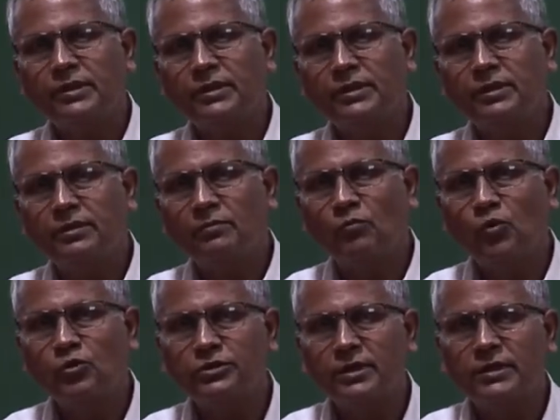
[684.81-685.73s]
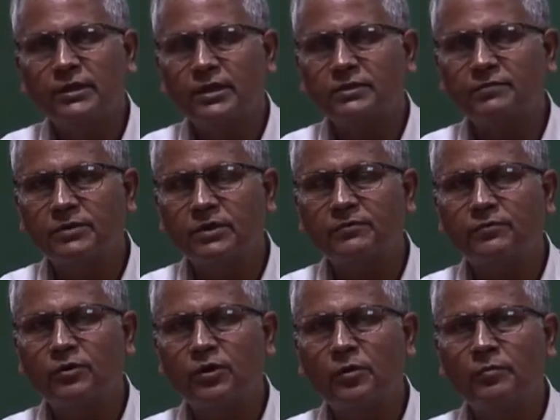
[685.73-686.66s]
the motion transfer
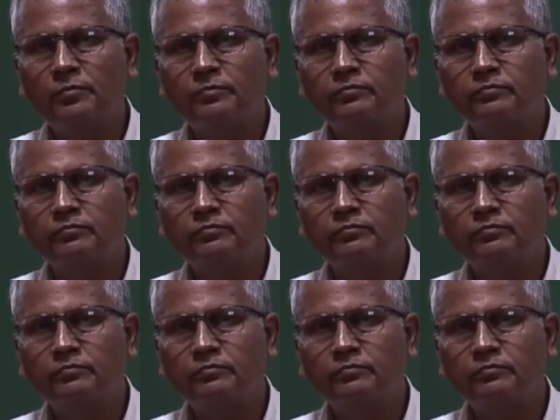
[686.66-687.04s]
from